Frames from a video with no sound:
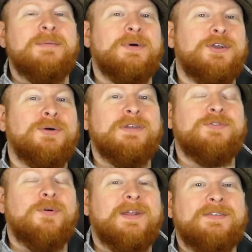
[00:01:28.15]
but going
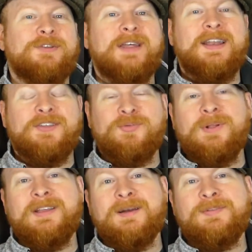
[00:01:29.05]
forward after that it's
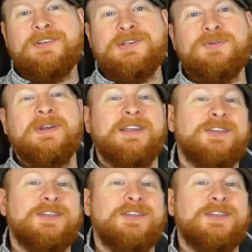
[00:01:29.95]
really up to you.